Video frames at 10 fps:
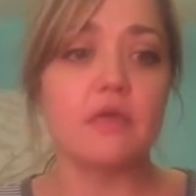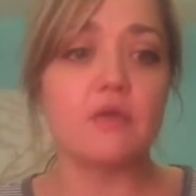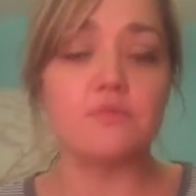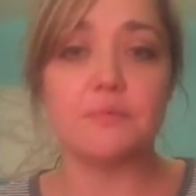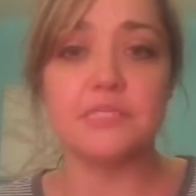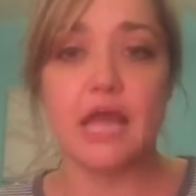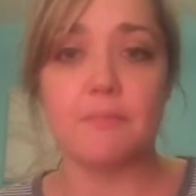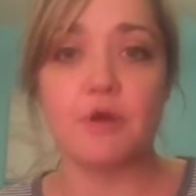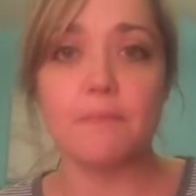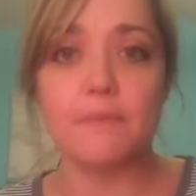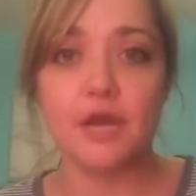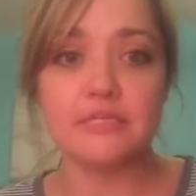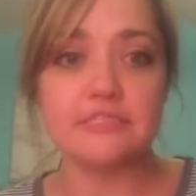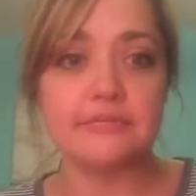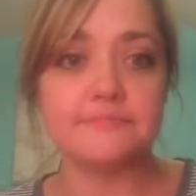Because we're going to be talking about
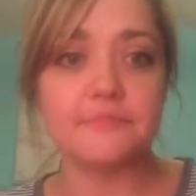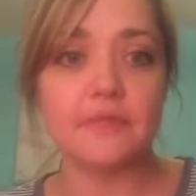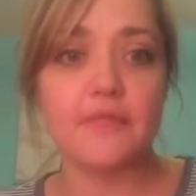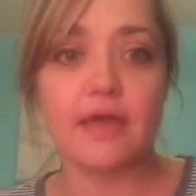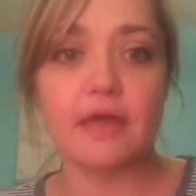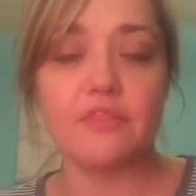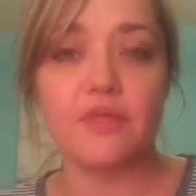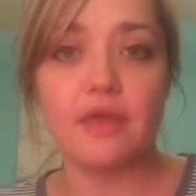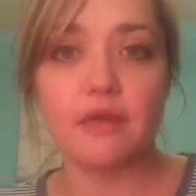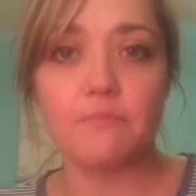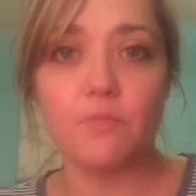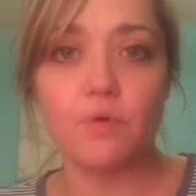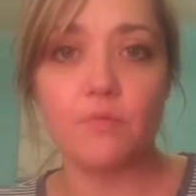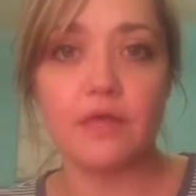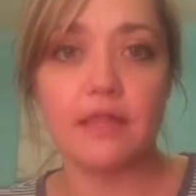comparison and that kind of thing and
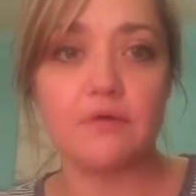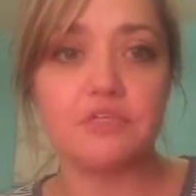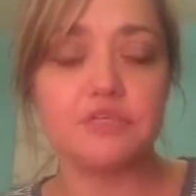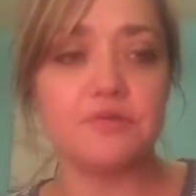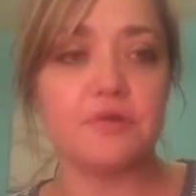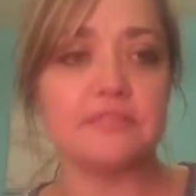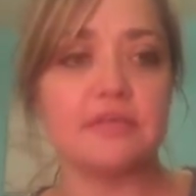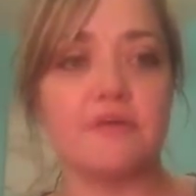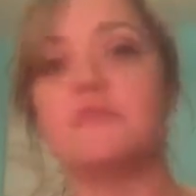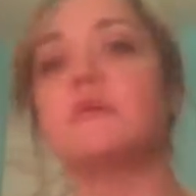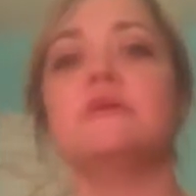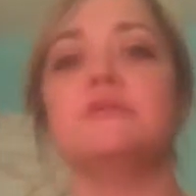what we allow it to do to ourselves.